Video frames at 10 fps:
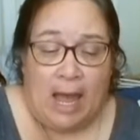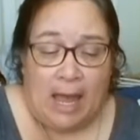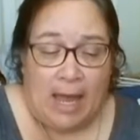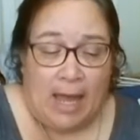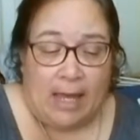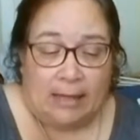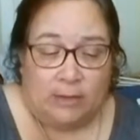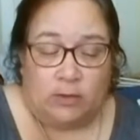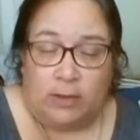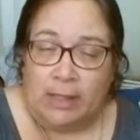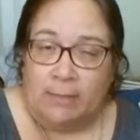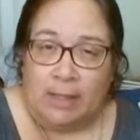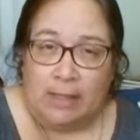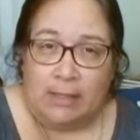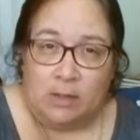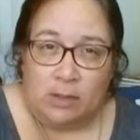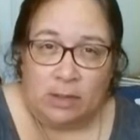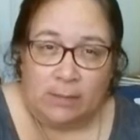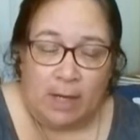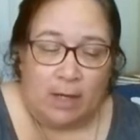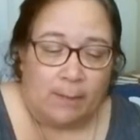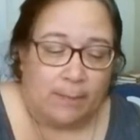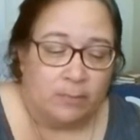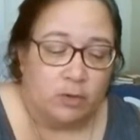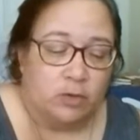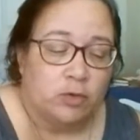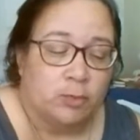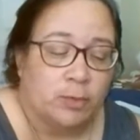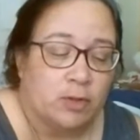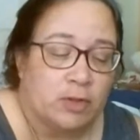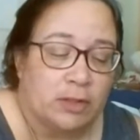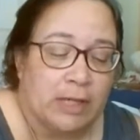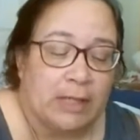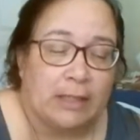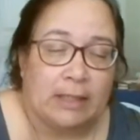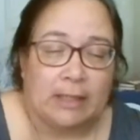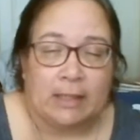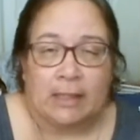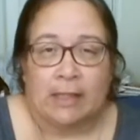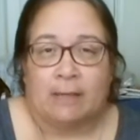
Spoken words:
And today I'm not going to talk about a YouTube personality